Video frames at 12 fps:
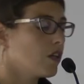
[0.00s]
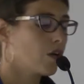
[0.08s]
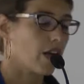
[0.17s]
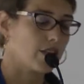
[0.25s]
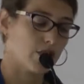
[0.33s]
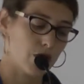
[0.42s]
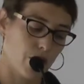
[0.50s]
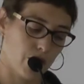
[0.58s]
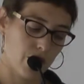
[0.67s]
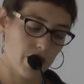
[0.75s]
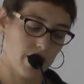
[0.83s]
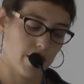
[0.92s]
Okay,
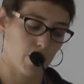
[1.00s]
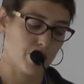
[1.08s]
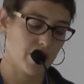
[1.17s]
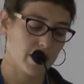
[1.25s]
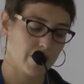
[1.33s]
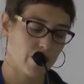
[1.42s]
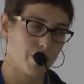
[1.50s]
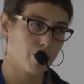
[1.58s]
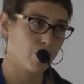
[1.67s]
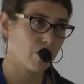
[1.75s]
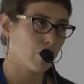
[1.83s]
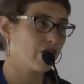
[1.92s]
so the objective
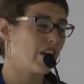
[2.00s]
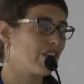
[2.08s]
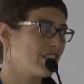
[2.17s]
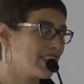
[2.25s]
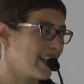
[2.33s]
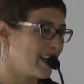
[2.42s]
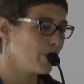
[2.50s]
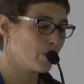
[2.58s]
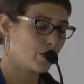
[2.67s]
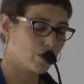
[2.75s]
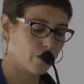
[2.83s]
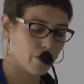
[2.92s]
of our study
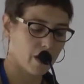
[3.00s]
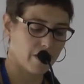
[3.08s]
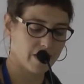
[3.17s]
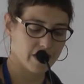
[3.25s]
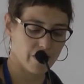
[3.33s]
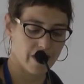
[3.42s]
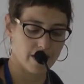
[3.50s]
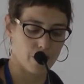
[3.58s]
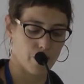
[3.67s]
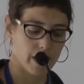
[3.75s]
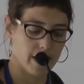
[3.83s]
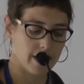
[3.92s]
was to characterize
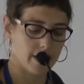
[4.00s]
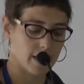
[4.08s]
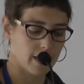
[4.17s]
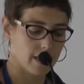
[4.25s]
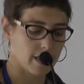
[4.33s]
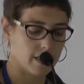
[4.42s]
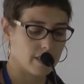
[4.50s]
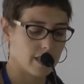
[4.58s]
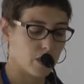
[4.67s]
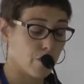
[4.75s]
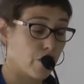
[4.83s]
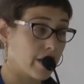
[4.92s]
the way
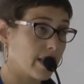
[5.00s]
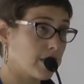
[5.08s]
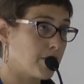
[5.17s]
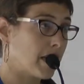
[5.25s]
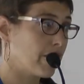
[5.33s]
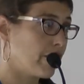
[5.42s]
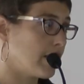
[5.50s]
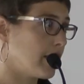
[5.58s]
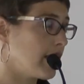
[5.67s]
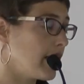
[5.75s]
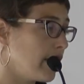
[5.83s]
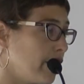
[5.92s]
schizophrenia is
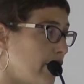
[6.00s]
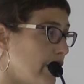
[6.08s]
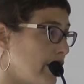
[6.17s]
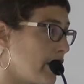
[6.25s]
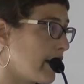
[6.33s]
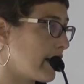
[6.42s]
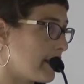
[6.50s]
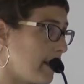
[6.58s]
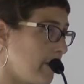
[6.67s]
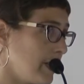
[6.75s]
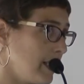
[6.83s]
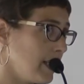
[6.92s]
manifested in facial
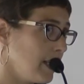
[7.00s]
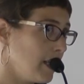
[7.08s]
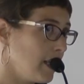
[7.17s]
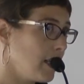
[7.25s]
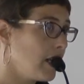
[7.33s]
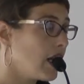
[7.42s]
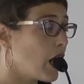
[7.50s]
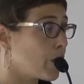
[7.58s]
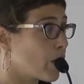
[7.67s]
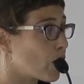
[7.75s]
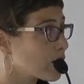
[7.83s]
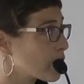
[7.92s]
activity. And
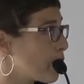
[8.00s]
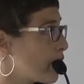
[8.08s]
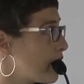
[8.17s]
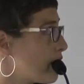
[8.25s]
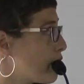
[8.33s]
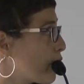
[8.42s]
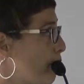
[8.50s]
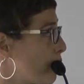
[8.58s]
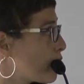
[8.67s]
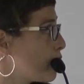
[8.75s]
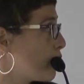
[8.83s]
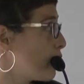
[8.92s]
we also wanted
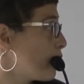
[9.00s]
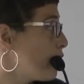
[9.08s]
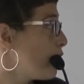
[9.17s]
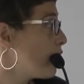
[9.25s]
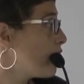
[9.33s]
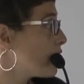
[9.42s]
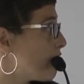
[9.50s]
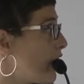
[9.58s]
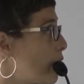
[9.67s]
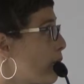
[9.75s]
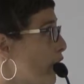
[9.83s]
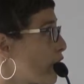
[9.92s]
to
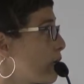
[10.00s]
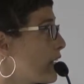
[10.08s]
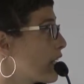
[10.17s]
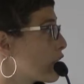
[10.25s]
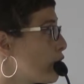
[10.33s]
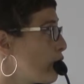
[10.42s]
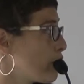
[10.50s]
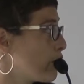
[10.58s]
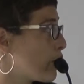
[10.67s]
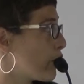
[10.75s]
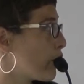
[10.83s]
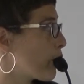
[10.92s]
develop automatic
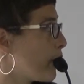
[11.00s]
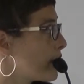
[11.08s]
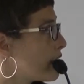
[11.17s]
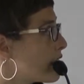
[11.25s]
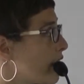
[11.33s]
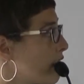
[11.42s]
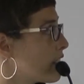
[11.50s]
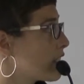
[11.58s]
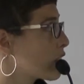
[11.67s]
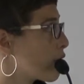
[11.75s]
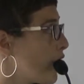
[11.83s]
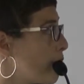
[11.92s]
tools for quantitatively
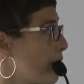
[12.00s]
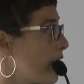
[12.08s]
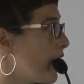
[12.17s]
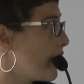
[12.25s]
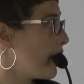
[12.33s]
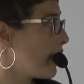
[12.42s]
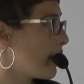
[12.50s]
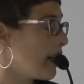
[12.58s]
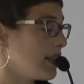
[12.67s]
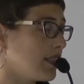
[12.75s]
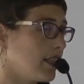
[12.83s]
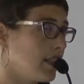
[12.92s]
describing and
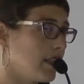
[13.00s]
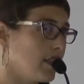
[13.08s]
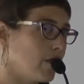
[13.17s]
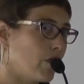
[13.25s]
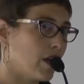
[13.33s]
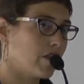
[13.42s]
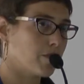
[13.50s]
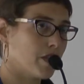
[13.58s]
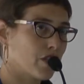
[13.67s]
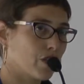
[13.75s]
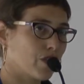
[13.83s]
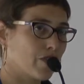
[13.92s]
analyzing relevant
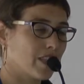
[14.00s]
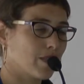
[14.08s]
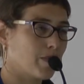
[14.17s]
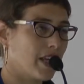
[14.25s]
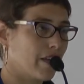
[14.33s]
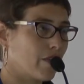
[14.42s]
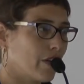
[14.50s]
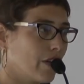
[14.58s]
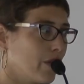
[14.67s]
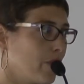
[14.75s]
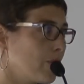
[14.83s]
measures of this behavior.